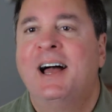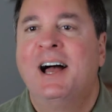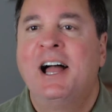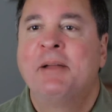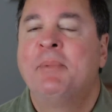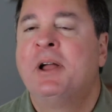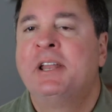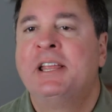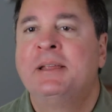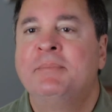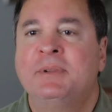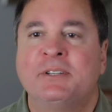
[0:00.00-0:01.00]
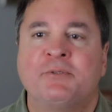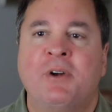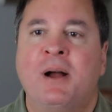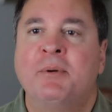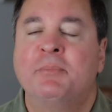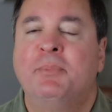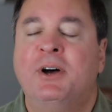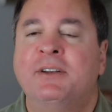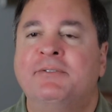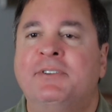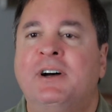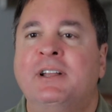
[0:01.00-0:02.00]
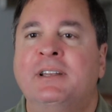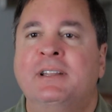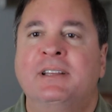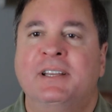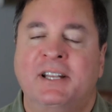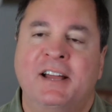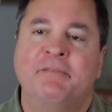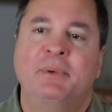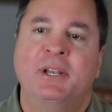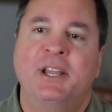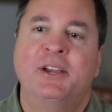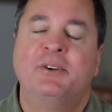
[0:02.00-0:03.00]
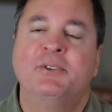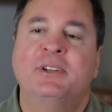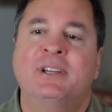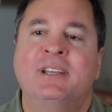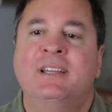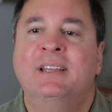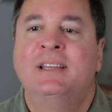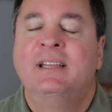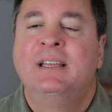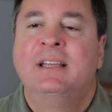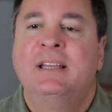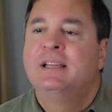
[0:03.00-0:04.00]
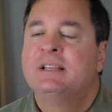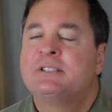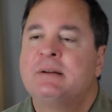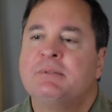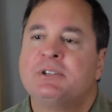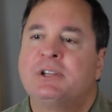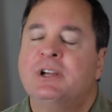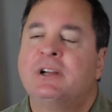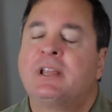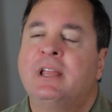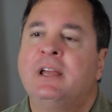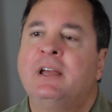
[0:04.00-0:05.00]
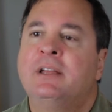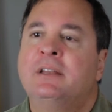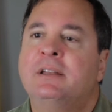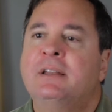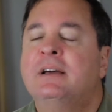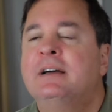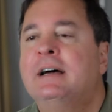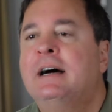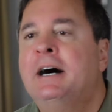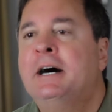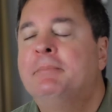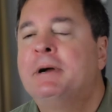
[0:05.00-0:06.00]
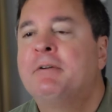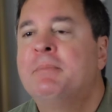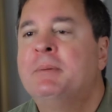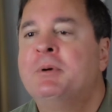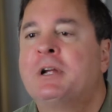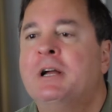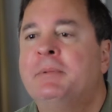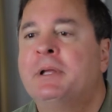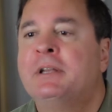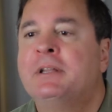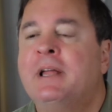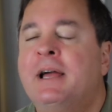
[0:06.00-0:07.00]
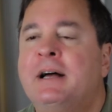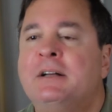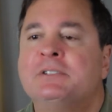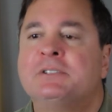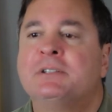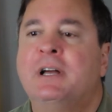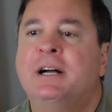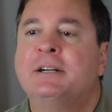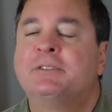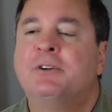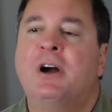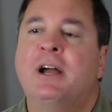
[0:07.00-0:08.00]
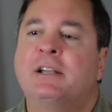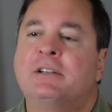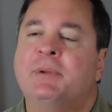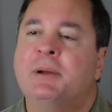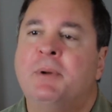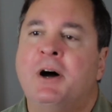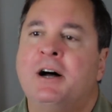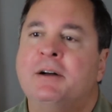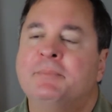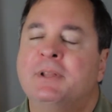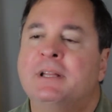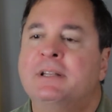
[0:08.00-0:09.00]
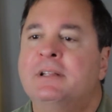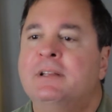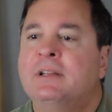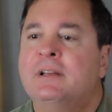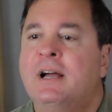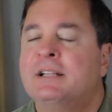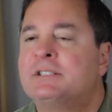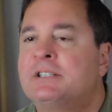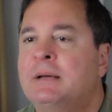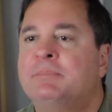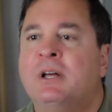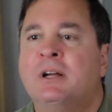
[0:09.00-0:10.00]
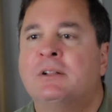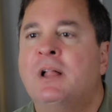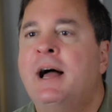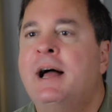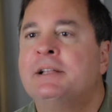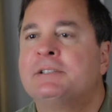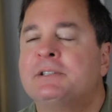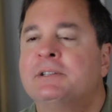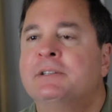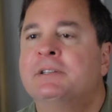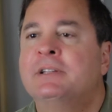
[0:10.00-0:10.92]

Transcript: Hi, my name is Robert Bonfant, and I've been healed. As I was a young kid, I remember coming into the house crying to my mom that I'd stepped on glass and